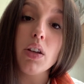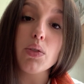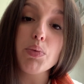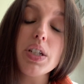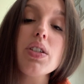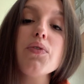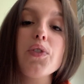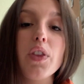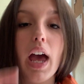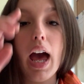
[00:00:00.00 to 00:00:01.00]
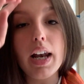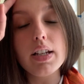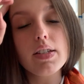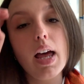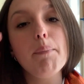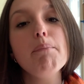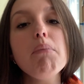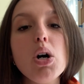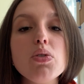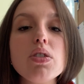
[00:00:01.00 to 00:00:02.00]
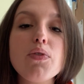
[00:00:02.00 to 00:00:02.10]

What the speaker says: The reason for that is that most